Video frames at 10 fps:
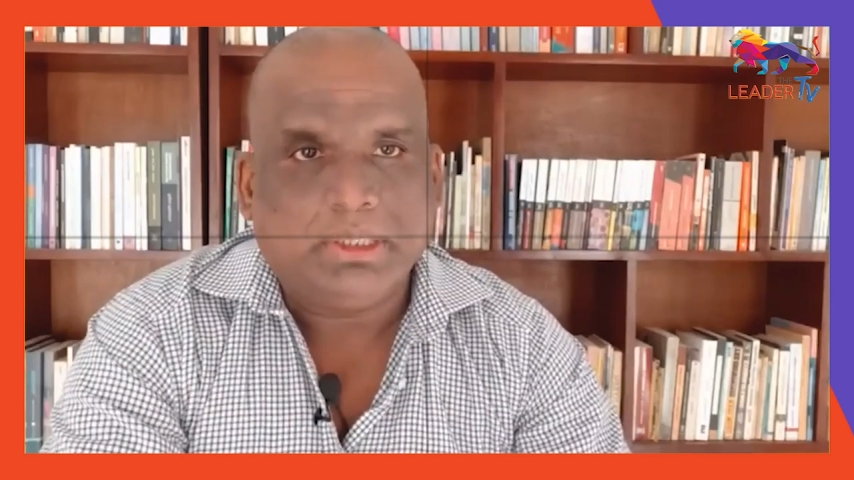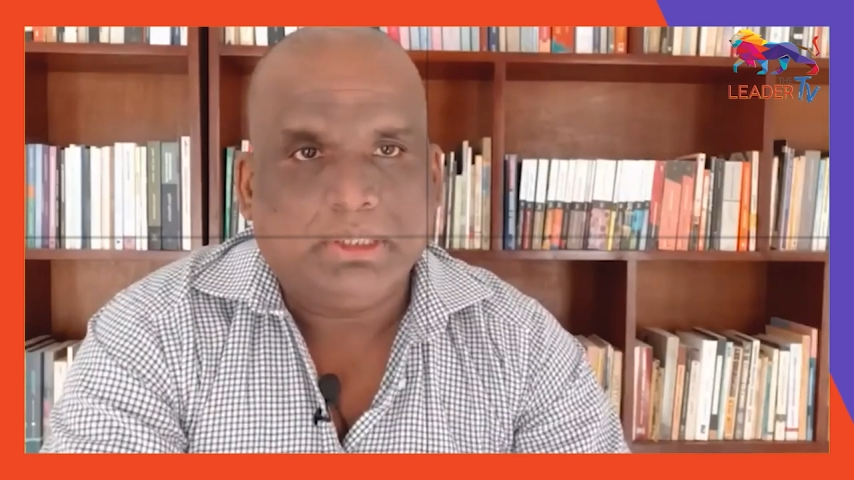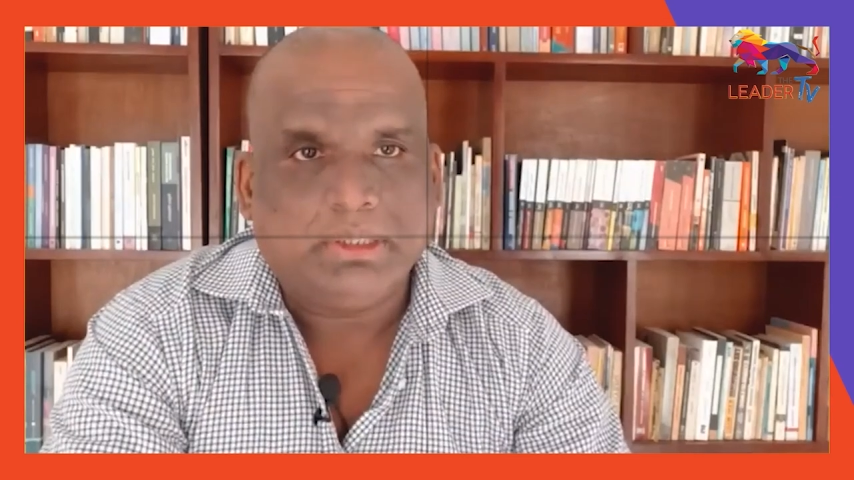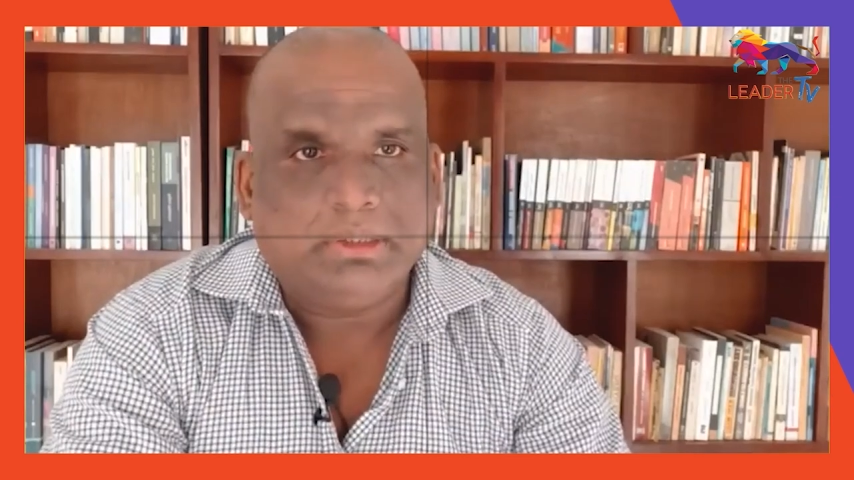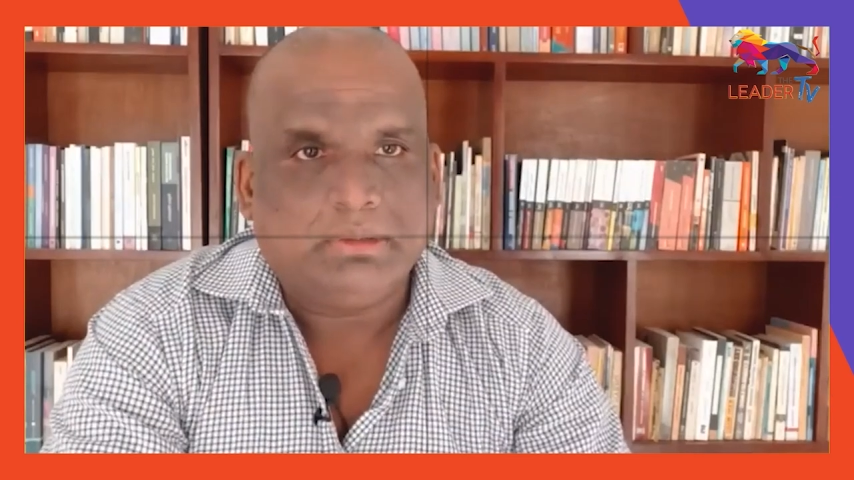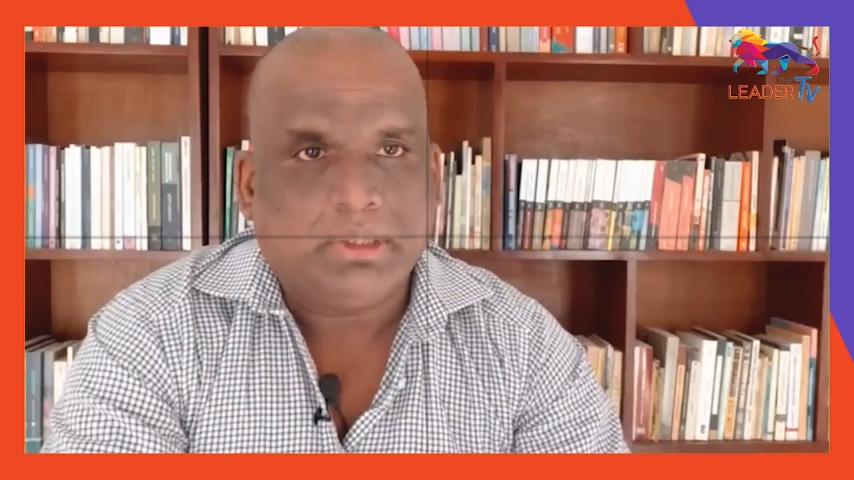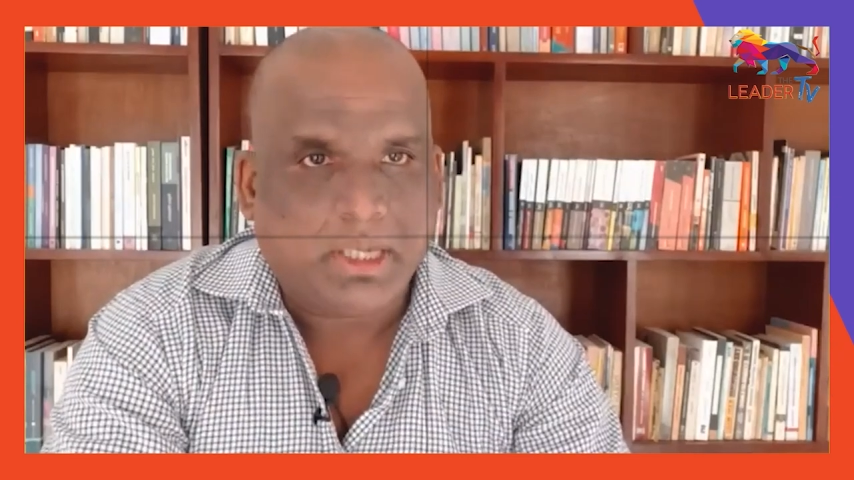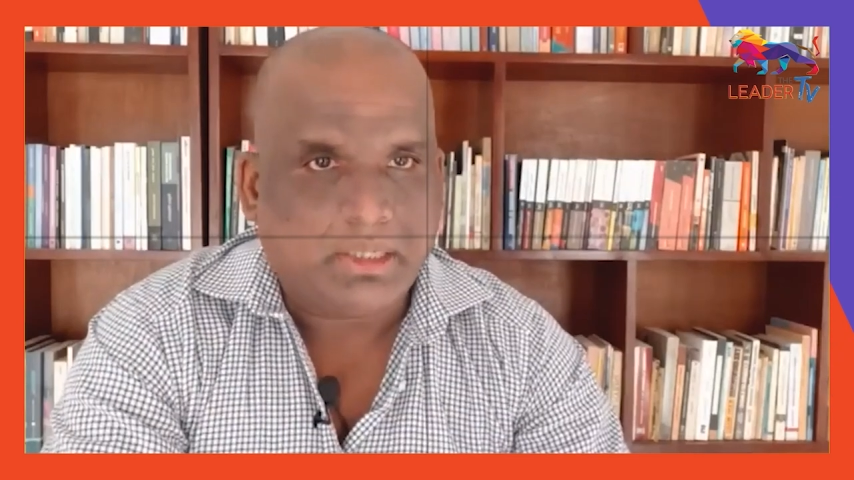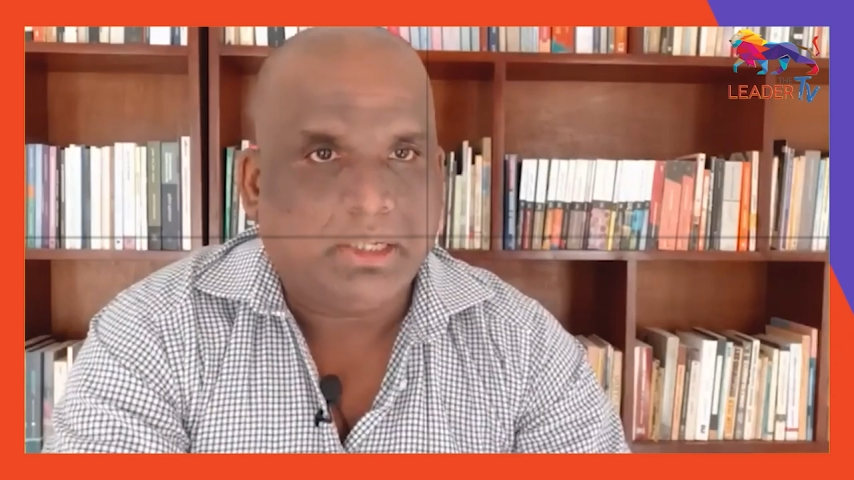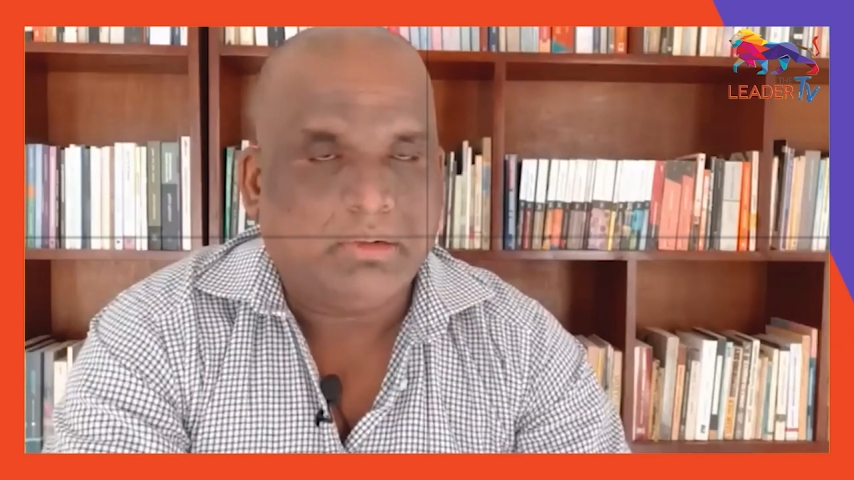do not have
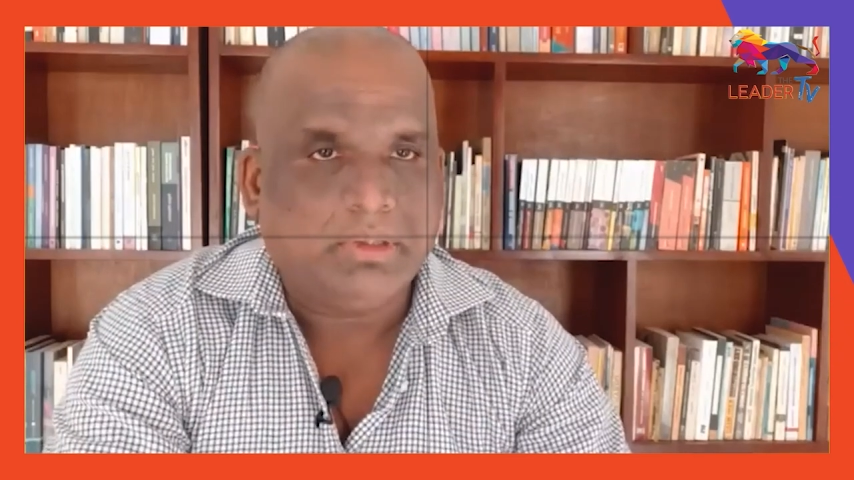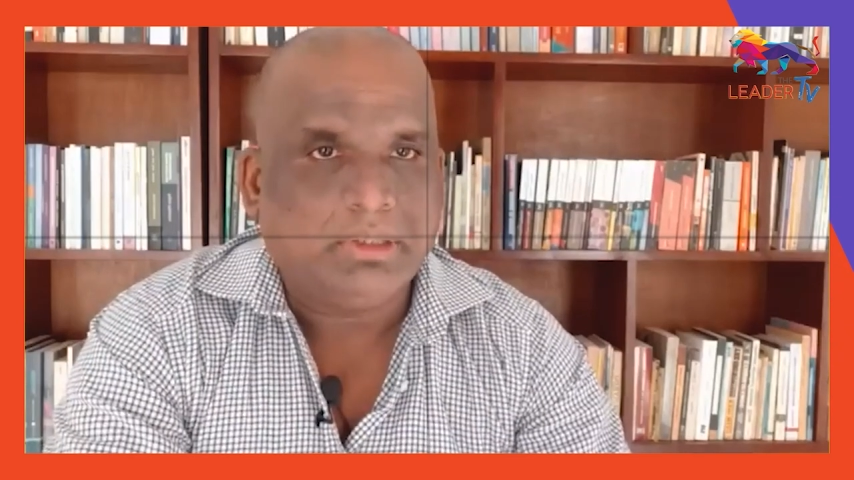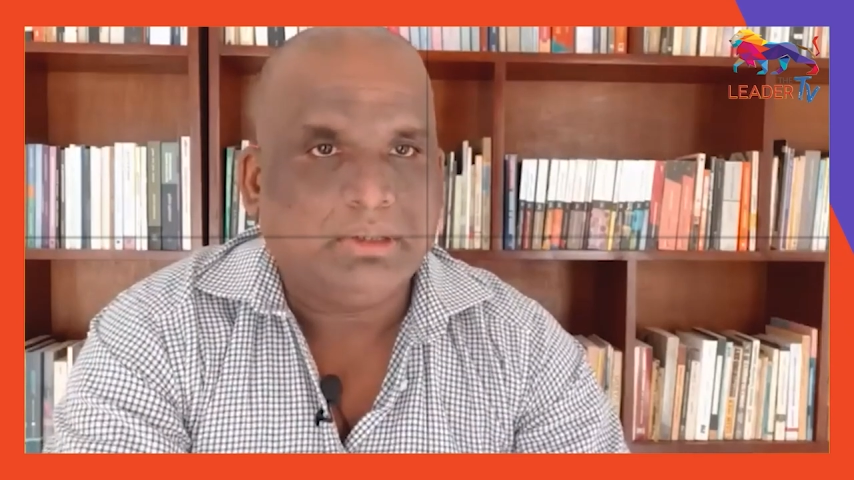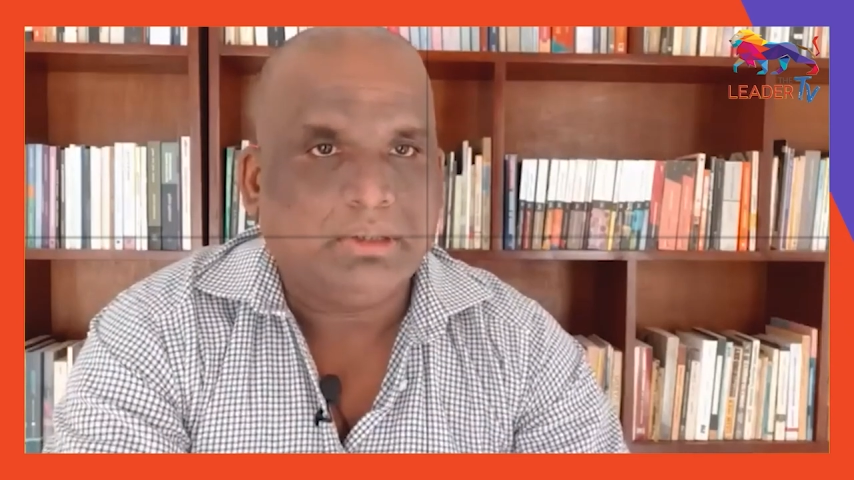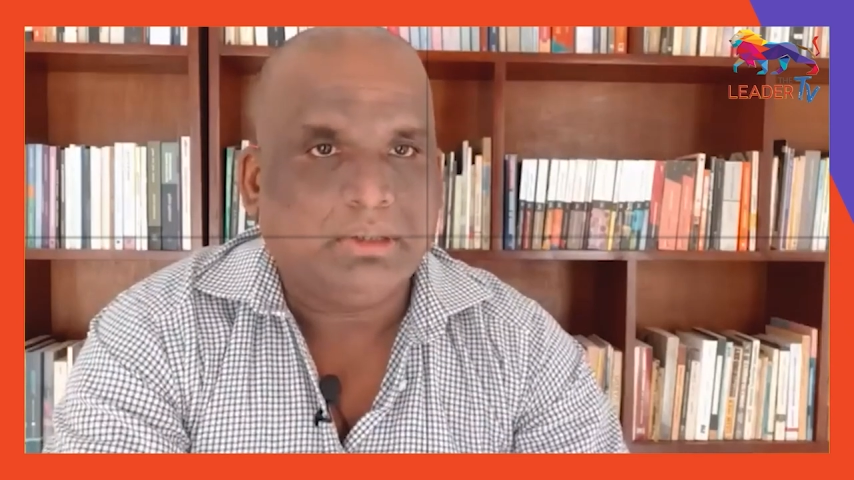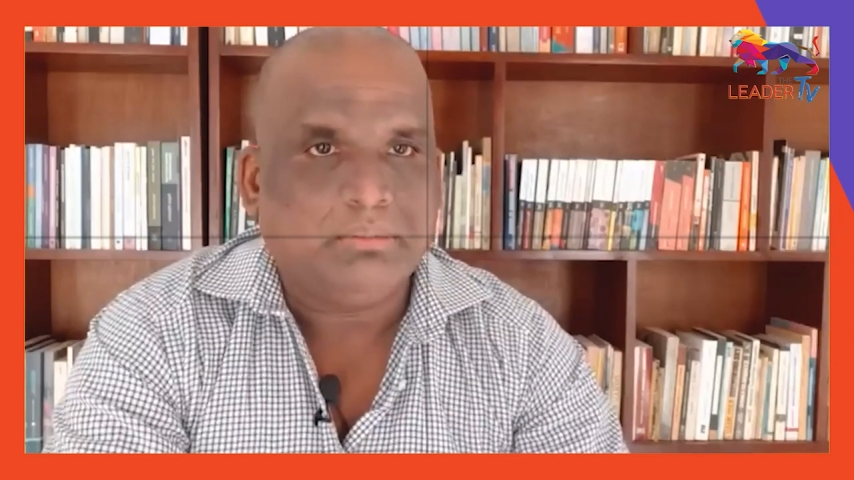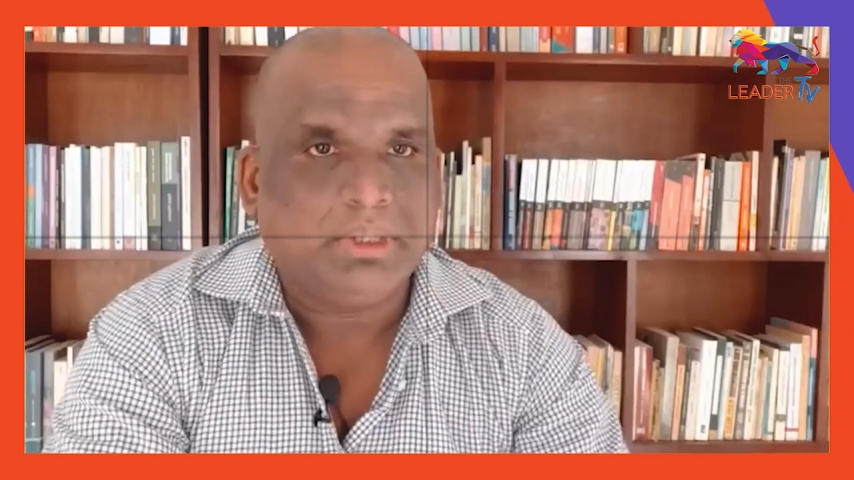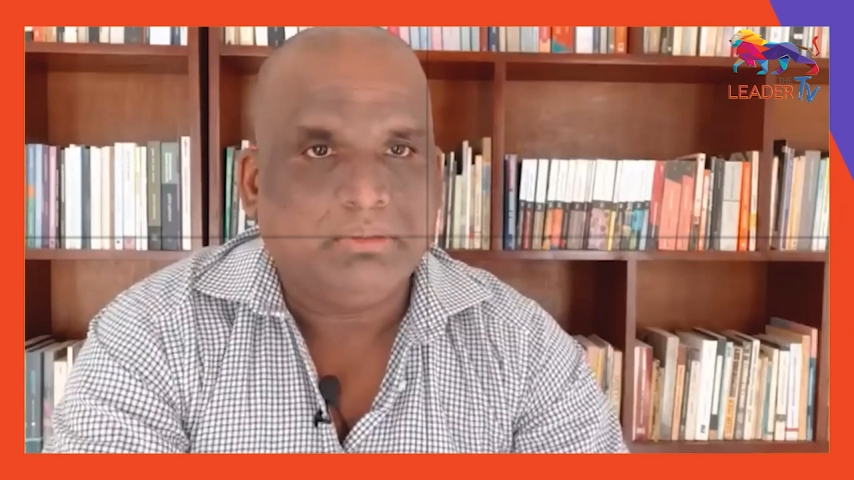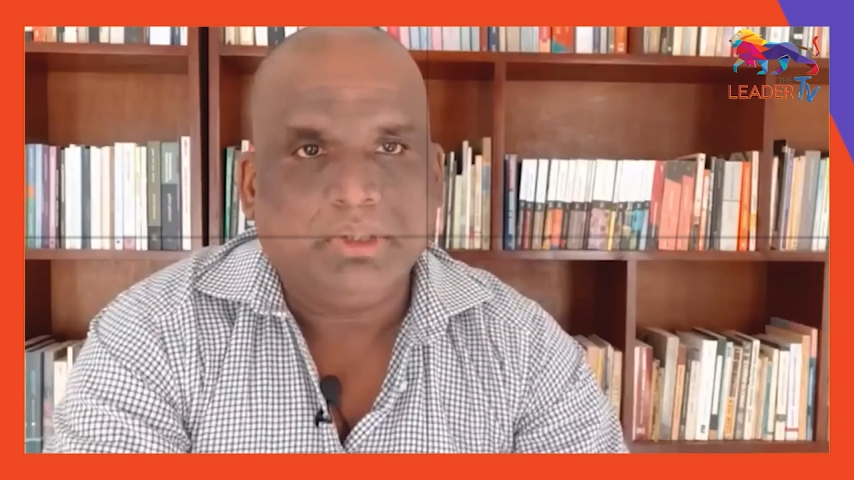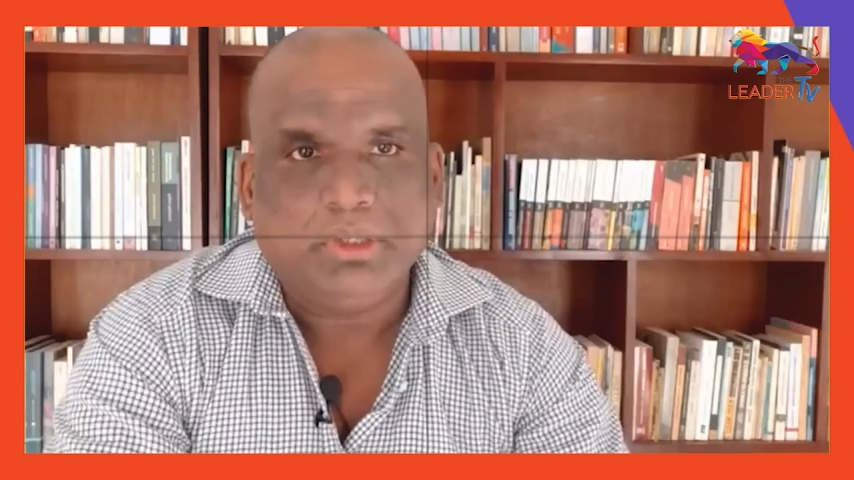access to social
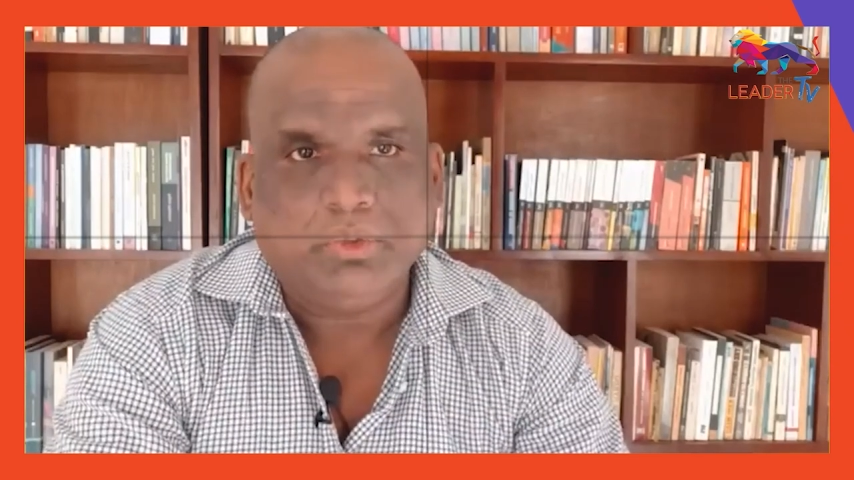media.